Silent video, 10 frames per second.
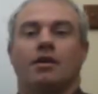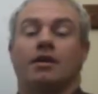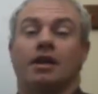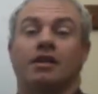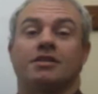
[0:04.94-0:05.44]

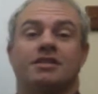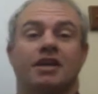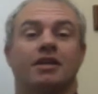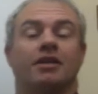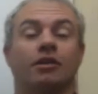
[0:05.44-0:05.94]
Now let's
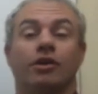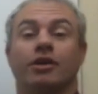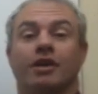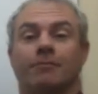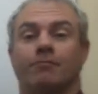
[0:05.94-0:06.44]
take a look
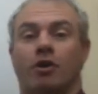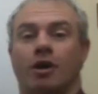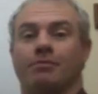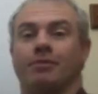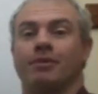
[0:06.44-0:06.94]
at
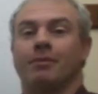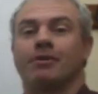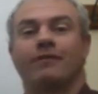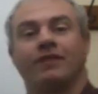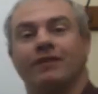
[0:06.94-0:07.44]
problem
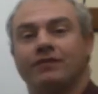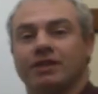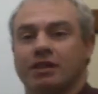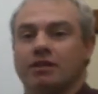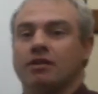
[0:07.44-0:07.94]
number
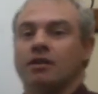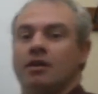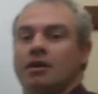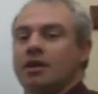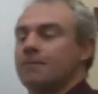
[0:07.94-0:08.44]
15.
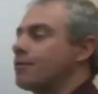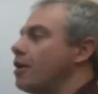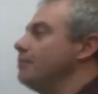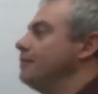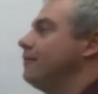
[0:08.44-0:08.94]
In
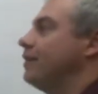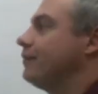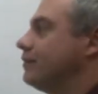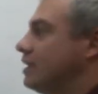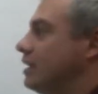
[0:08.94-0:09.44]
problem
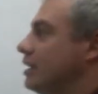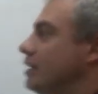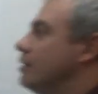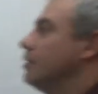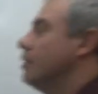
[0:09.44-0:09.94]
15,